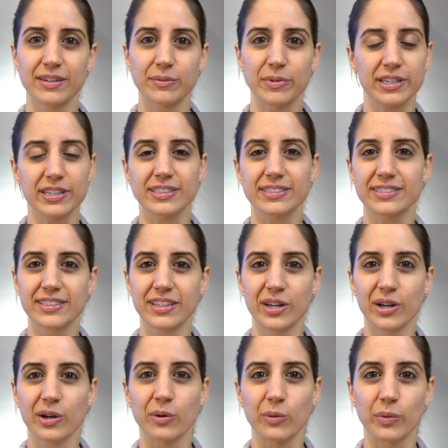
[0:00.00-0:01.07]
Because
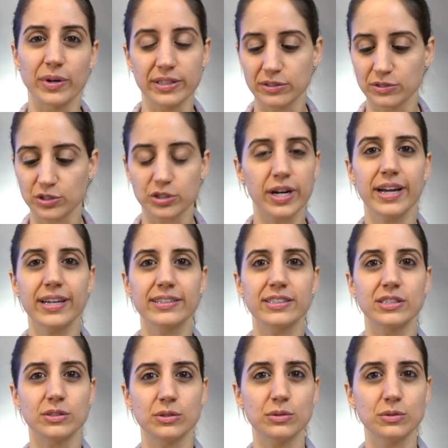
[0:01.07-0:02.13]
when you try to
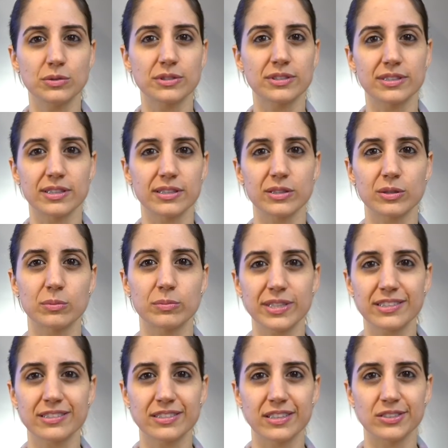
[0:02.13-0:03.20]
use the little
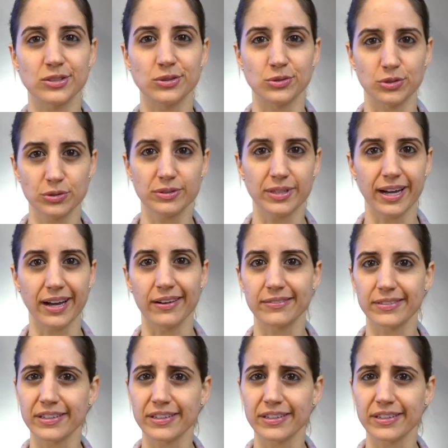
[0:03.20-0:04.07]
bits that you do have,